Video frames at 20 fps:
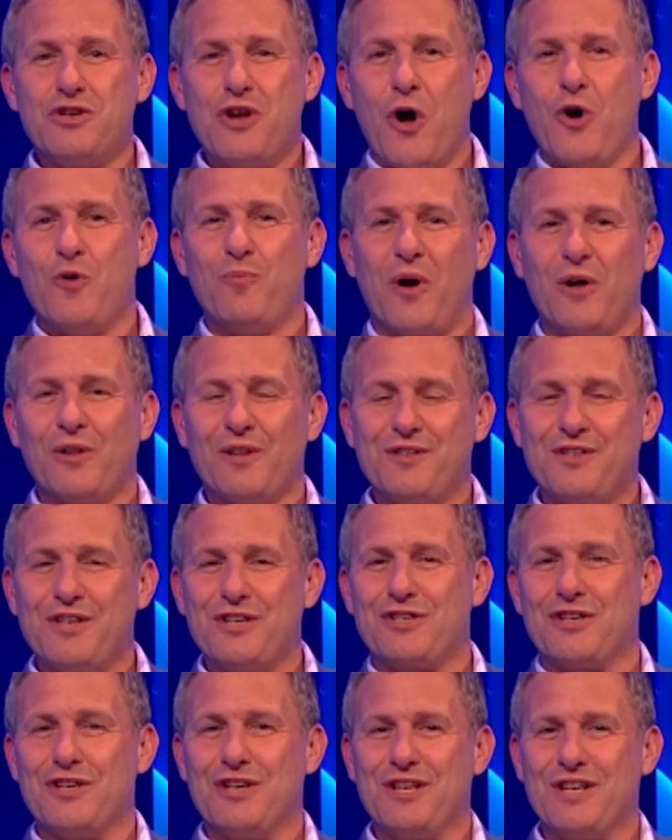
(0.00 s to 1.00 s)
no
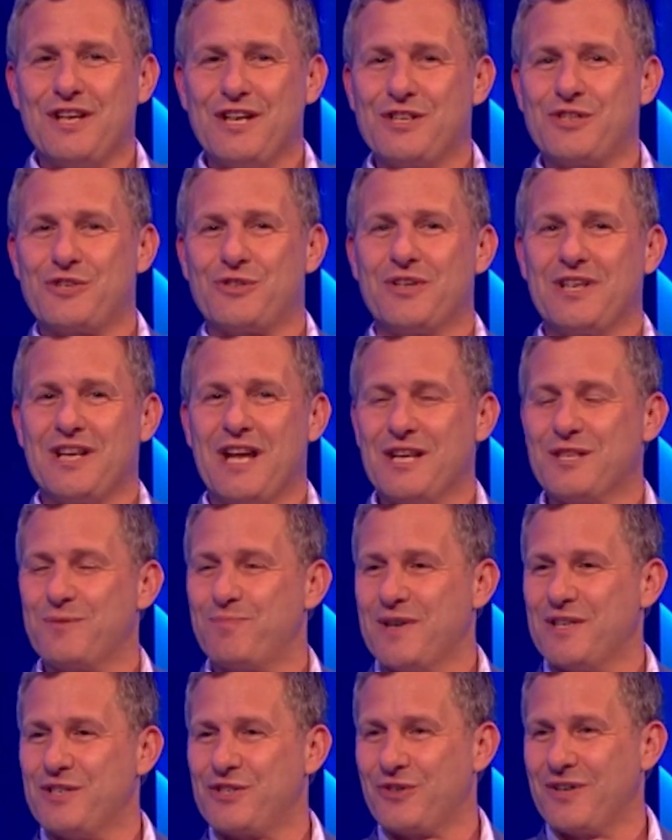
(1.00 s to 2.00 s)
politician in history has
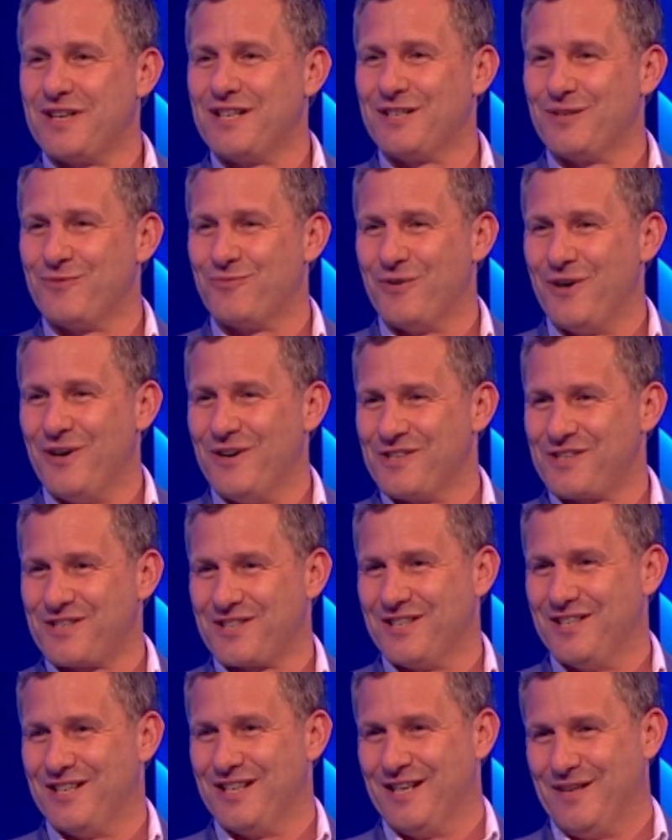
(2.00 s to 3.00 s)
been treated worse
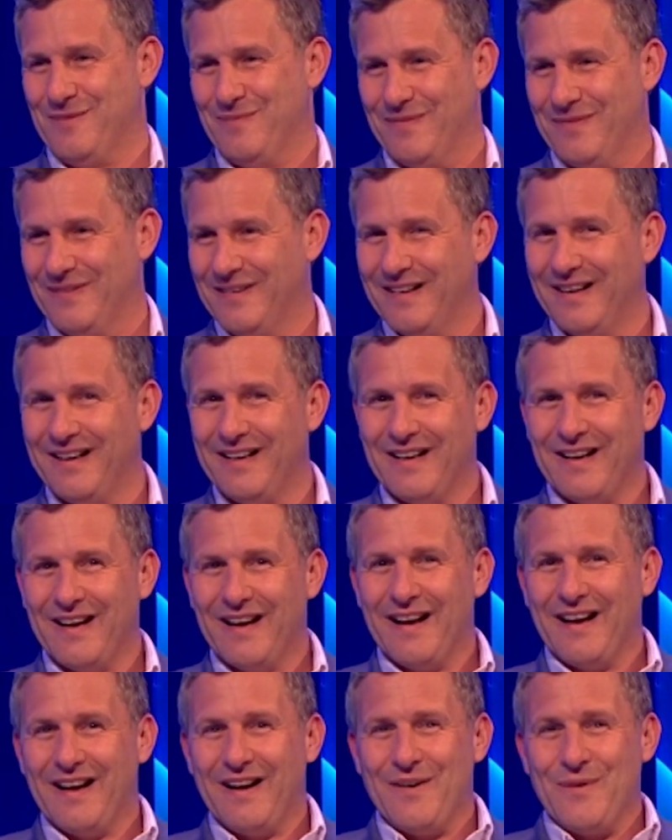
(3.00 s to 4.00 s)
than him.
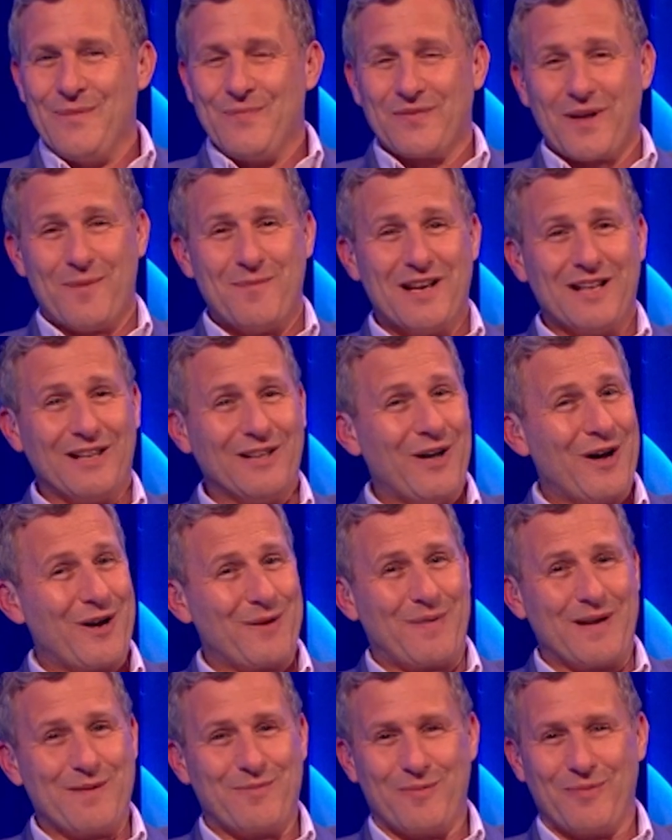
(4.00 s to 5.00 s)
I mean, a lot
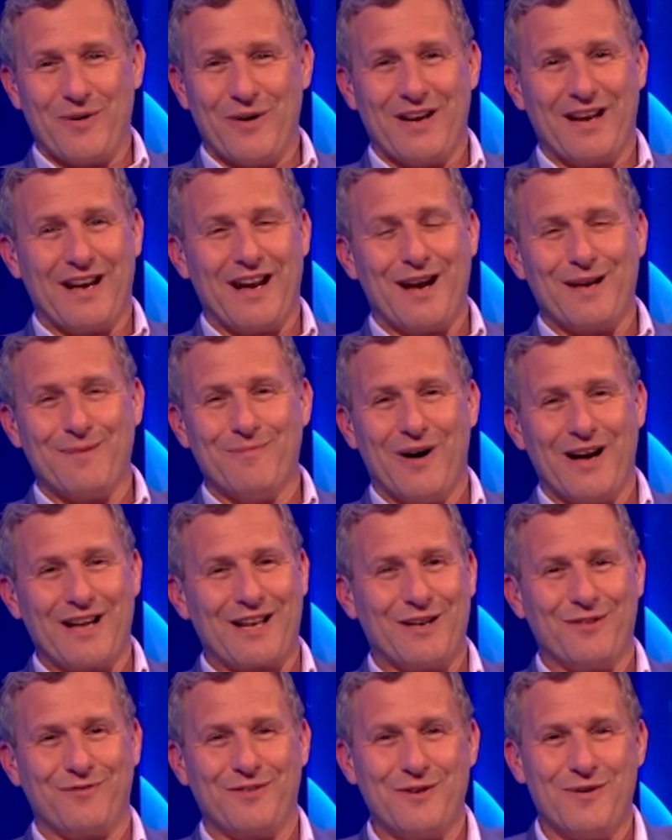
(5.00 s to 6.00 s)
of people pointed out he might
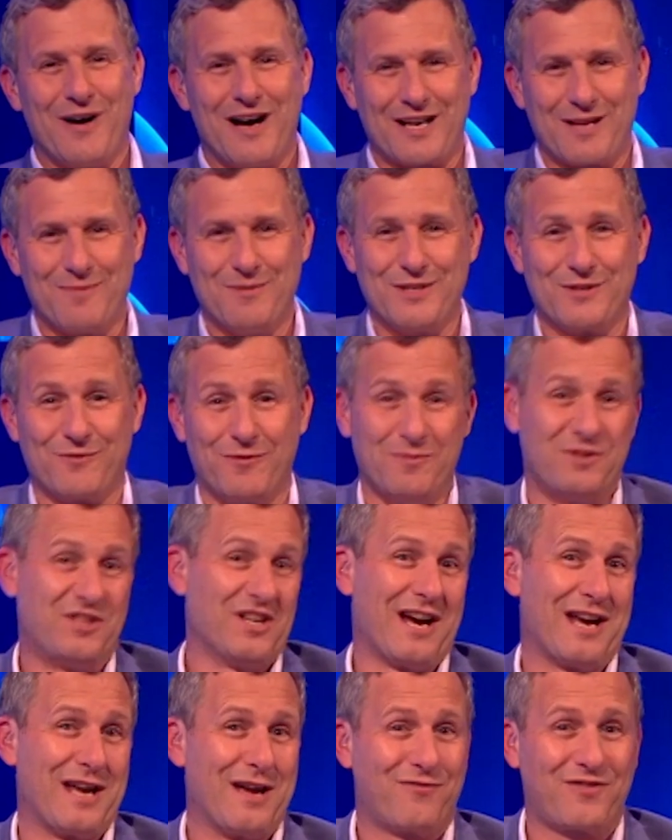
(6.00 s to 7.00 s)
get a few arguments from
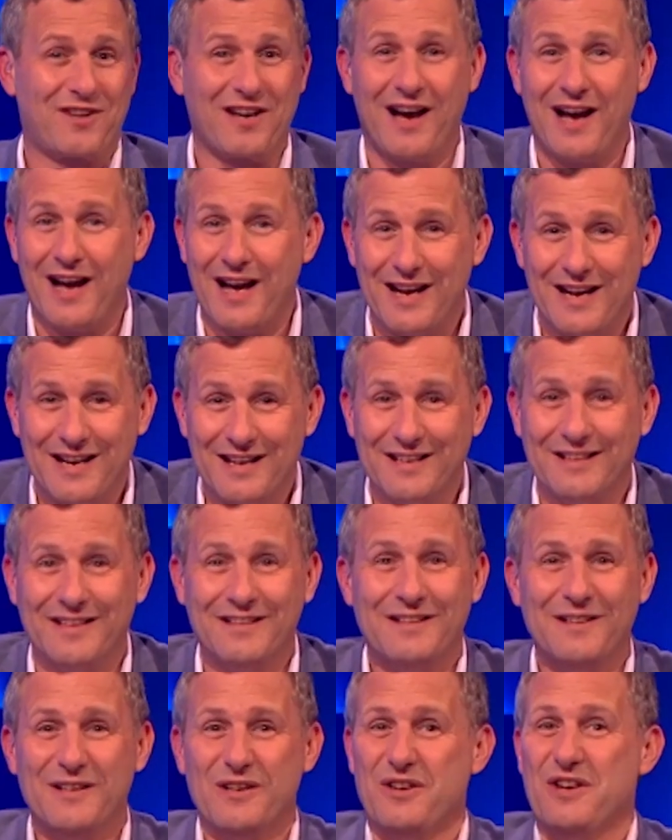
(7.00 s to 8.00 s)
JFK,
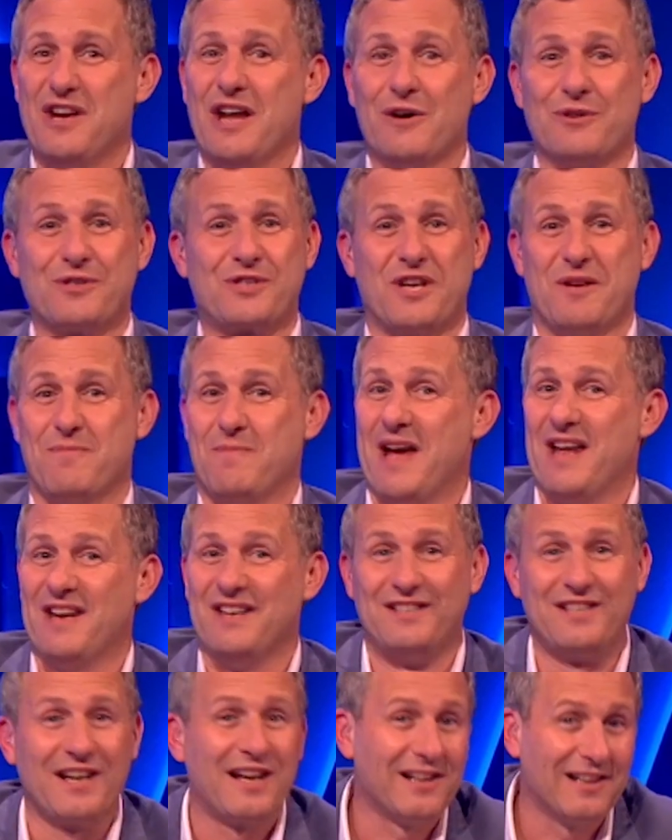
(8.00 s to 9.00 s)
Nelson
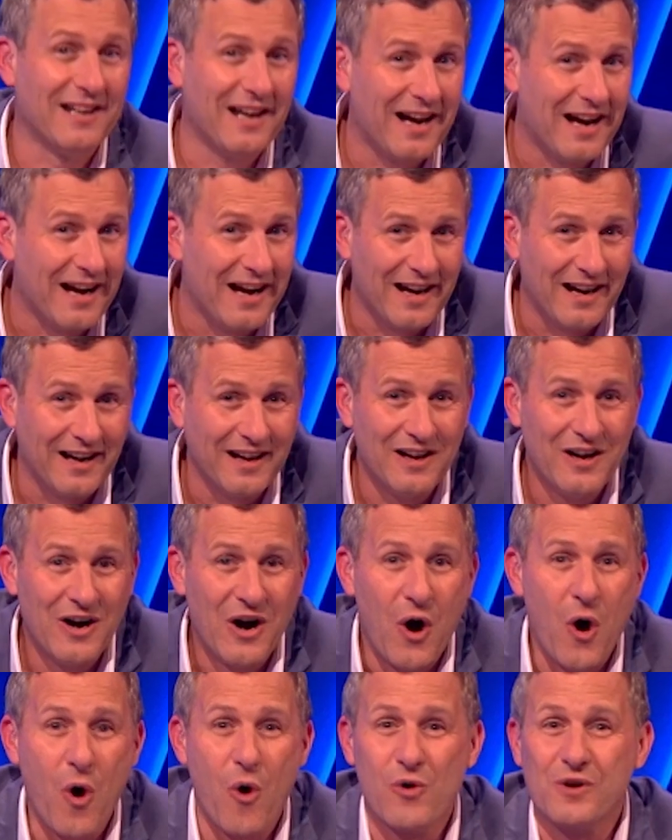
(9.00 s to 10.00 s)
Mandela,
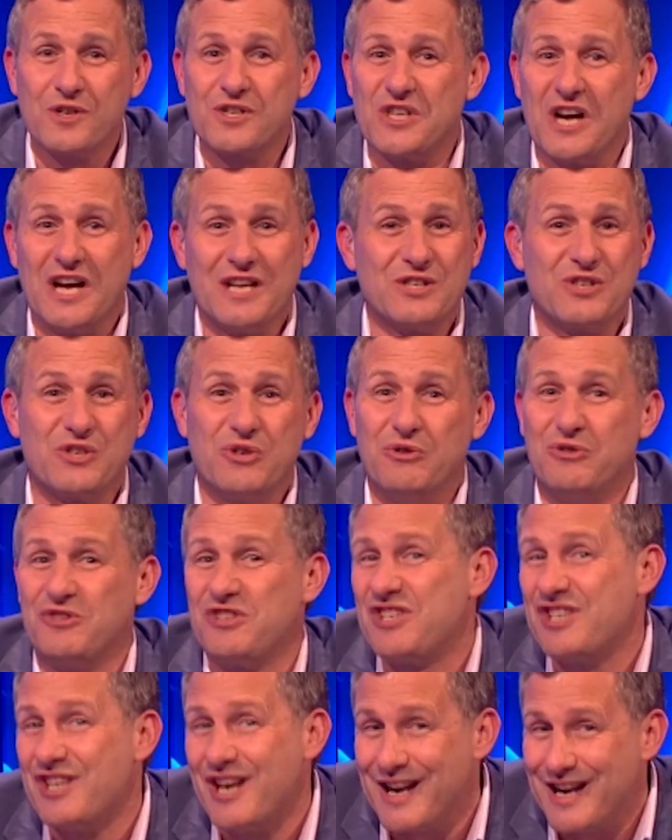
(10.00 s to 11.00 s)
Aung San Suu
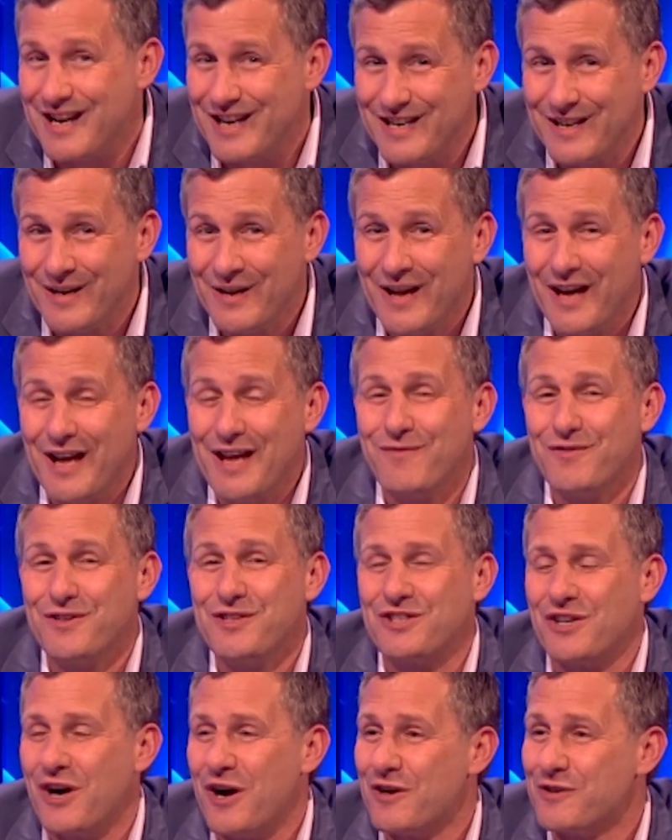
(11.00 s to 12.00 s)
Kyi. Even
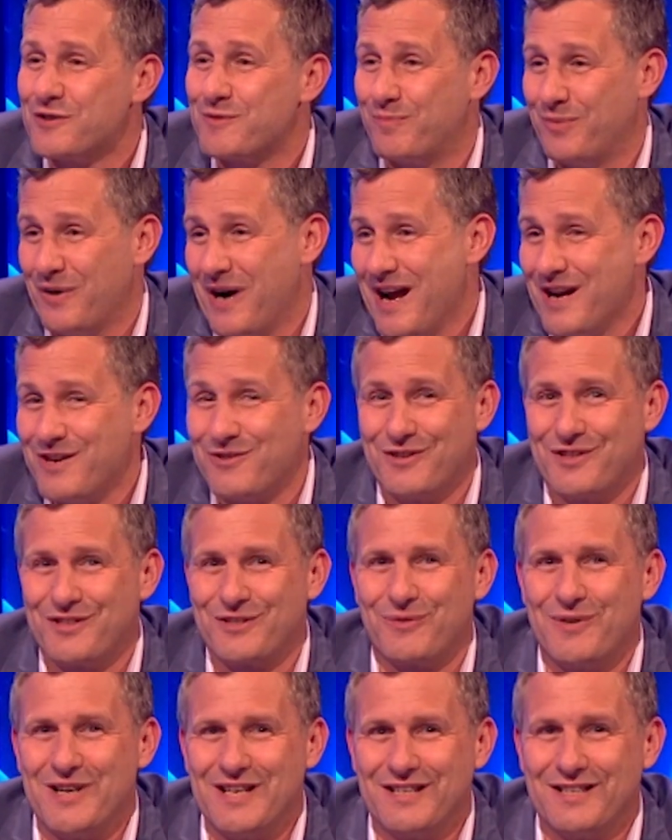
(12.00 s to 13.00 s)
Giles Brandreth
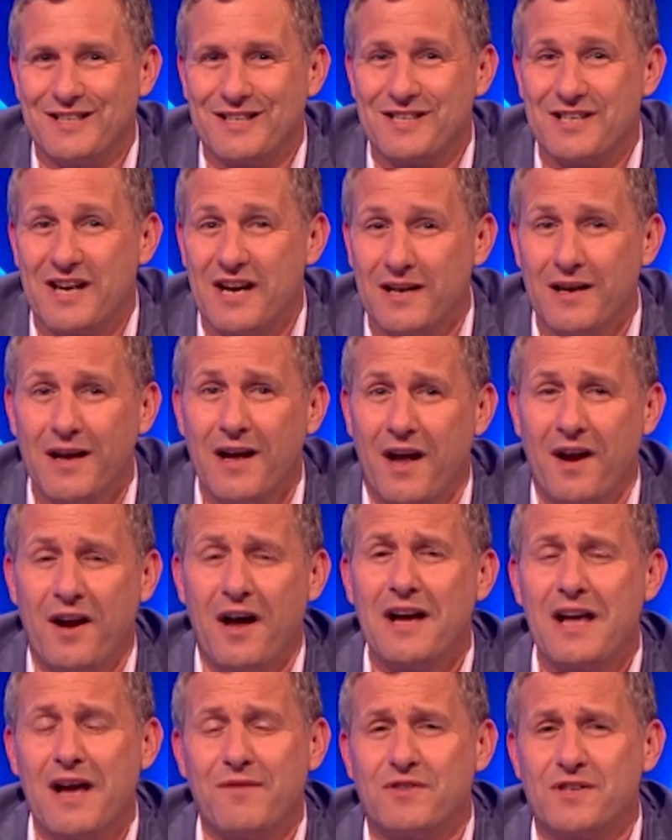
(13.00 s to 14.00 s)
tweeted to say, and
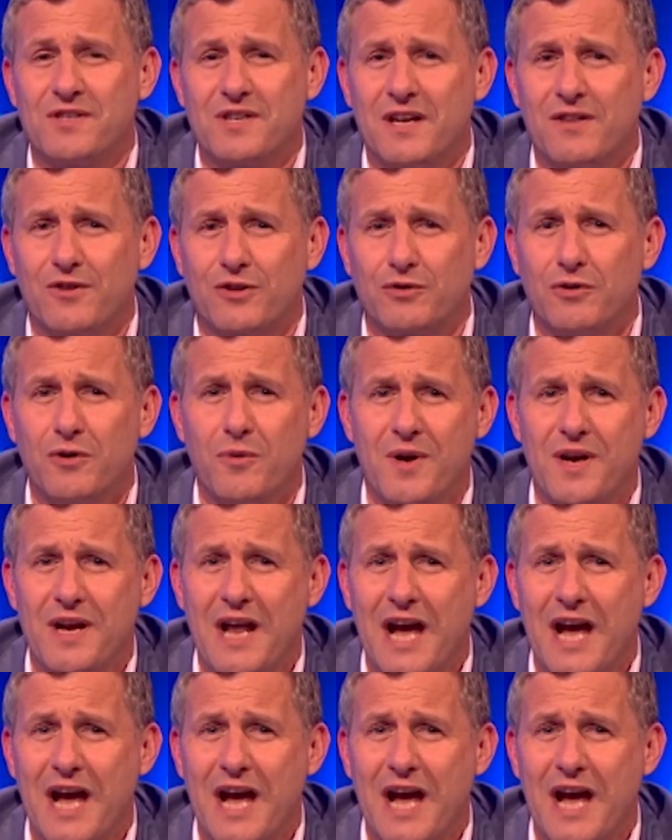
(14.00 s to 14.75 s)
I have to say, the crew in